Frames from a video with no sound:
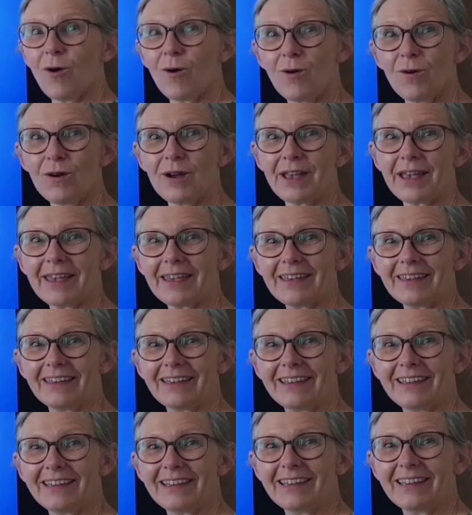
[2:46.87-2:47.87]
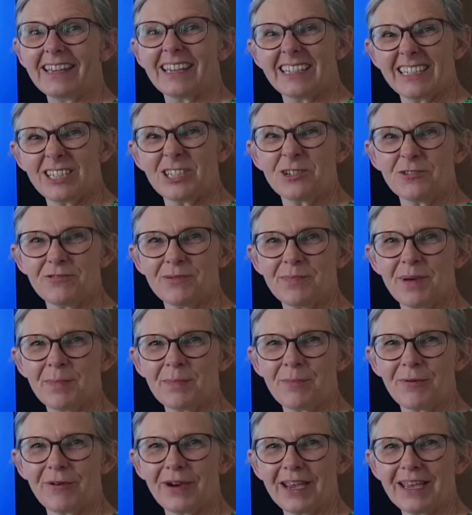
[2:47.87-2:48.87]
Oi. Did you
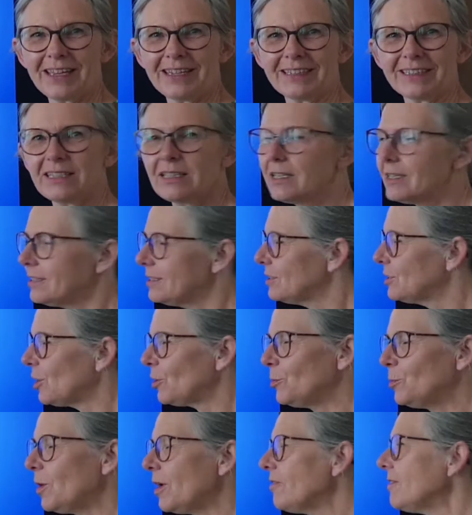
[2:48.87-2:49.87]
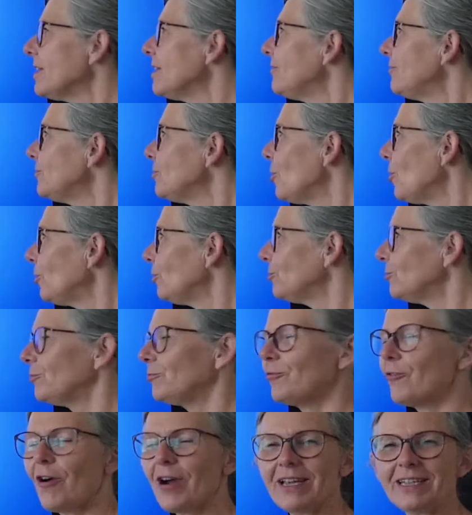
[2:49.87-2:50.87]
remember it? Don't worry if
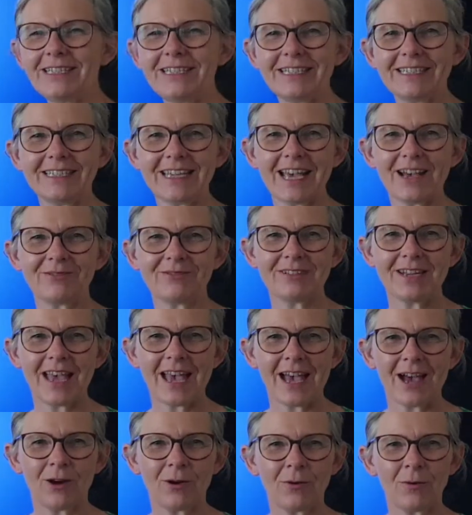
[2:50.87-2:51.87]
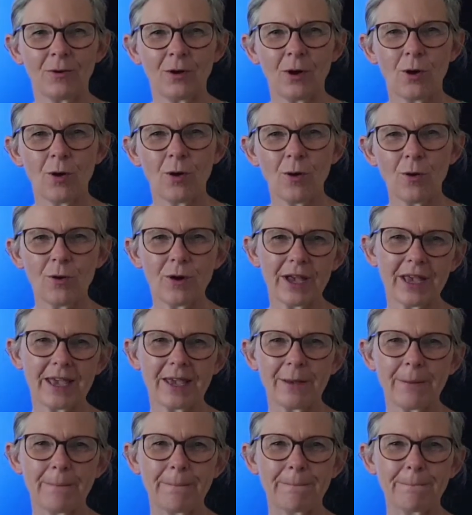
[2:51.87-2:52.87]
not, write it down now.
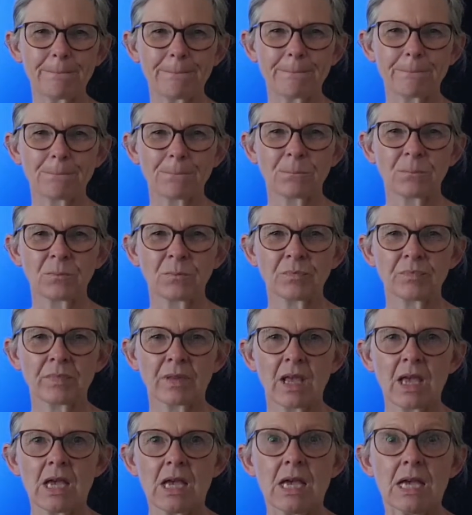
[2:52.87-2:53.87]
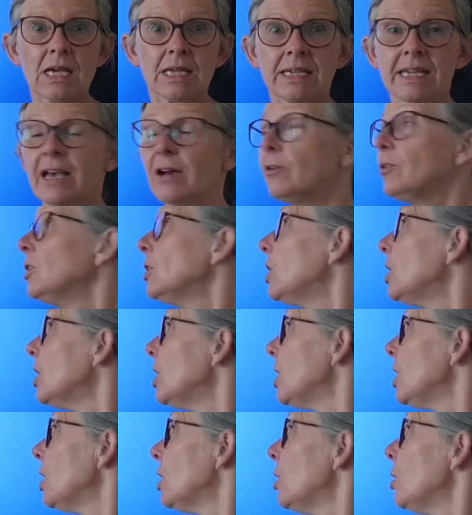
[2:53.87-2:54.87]
Oi. Now,
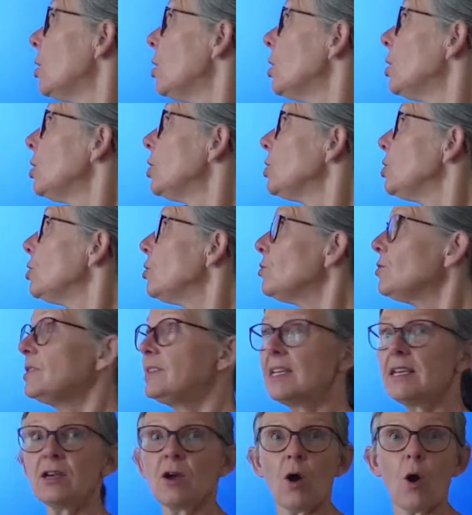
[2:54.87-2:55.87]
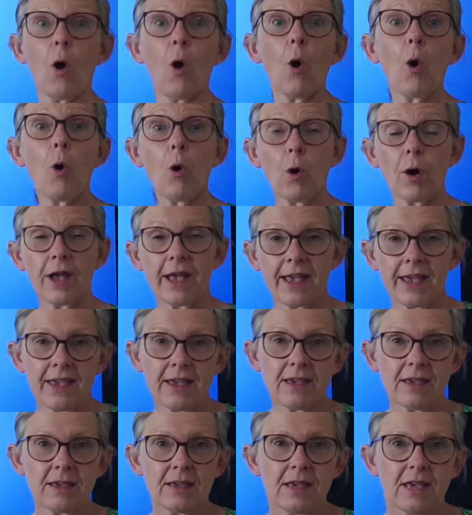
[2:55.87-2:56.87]
using
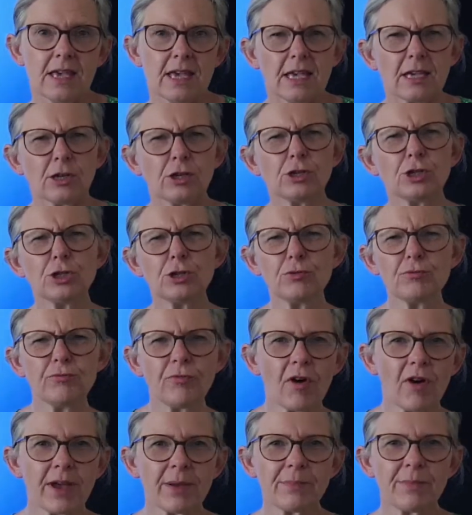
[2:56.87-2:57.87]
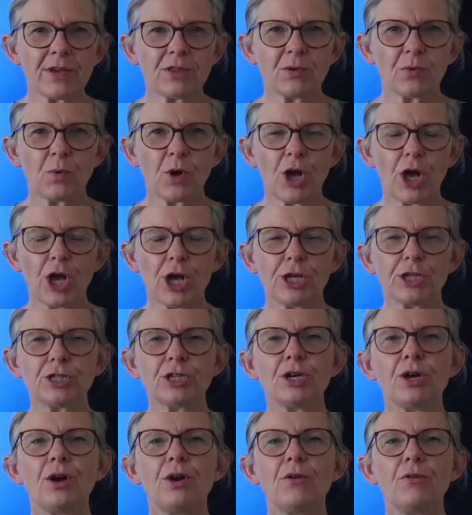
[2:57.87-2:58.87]
oi, could you write me the word
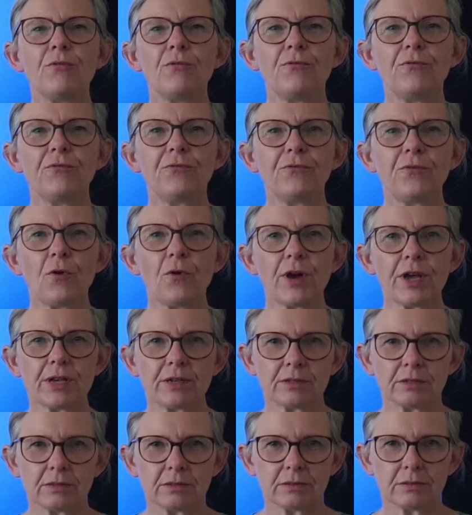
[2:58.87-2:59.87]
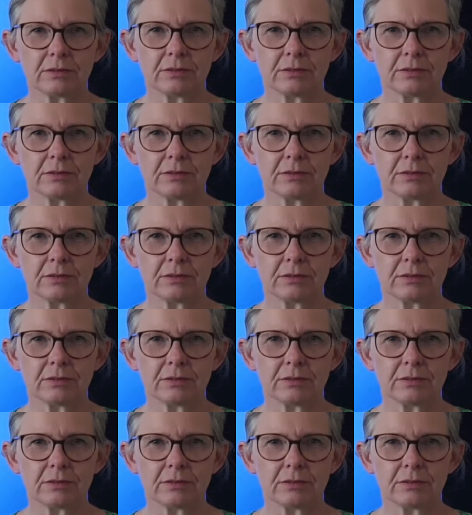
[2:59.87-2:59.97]
foil?